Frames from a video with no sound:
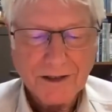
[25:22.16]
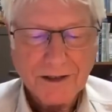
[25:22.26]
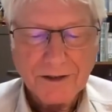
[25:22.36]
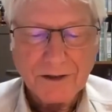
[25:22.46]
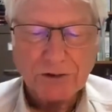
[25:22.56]

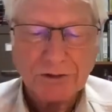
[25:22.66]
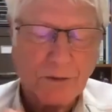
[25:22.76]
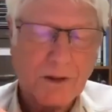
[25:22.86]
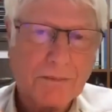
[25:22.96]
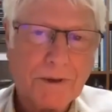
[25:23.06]
You also
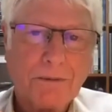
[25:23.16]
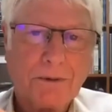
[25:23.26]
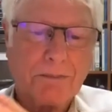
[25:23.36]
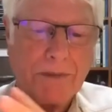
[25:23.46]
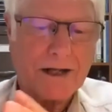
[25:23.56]
want to be able
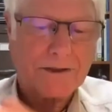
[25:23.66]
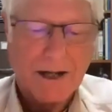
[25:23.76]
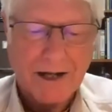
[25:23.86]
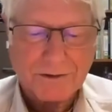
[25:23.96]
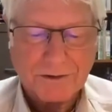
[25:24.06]
to match
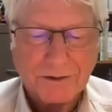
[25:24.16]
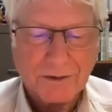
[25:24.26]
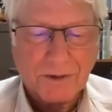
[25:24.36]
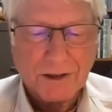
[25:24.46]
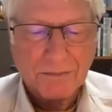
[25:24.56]
hatches.
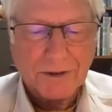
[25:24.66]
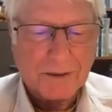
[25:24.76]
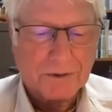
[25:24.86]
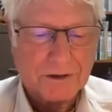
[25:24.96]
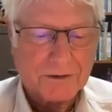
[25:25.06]
You want to be
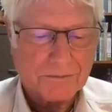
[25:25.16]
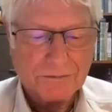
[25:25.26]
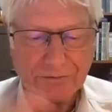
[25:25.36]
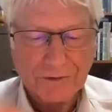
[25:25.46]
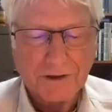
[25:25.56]
able to
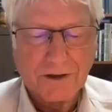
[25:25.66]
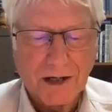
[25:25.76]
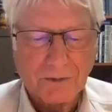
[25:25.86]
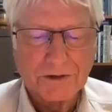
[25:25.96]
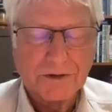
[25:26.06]
figure
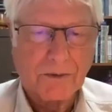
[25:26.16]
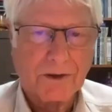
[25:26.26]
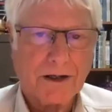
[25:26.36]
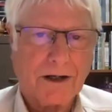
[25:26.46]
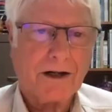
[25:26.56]
out what's
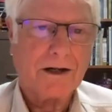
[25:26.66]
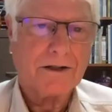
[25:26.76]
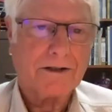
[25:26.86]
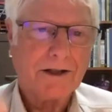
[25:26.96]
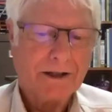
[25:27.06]
going on
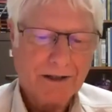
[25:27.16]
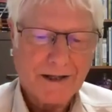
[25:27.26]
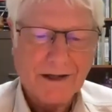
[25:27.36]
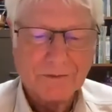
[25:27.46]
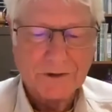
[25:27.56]
and
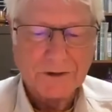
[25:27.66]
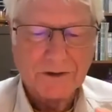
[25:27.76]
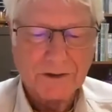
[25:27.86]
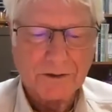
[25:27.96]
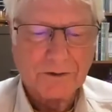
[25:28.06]
have the
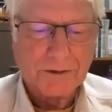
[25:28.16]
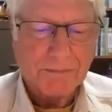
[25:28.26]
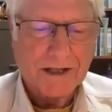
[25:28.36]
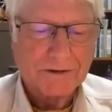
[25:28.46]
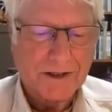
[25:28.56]
skill to
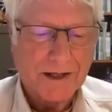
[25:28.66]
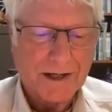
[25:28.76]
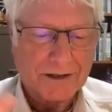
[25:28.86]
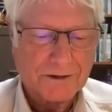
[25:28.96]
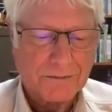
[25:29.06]
match the
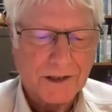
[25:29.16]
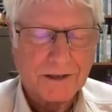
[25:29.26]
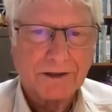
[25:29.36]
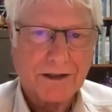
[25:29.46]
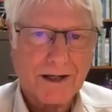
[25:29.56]
hatch and
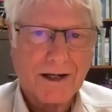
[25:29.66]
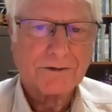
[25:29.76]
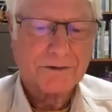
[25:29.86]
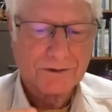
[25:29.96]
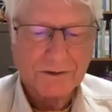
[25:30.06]
make the
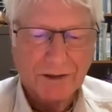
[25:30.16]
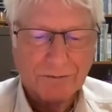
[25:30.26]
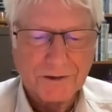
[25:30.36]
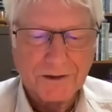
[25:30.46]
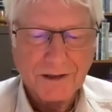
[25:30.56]
casts and stuff that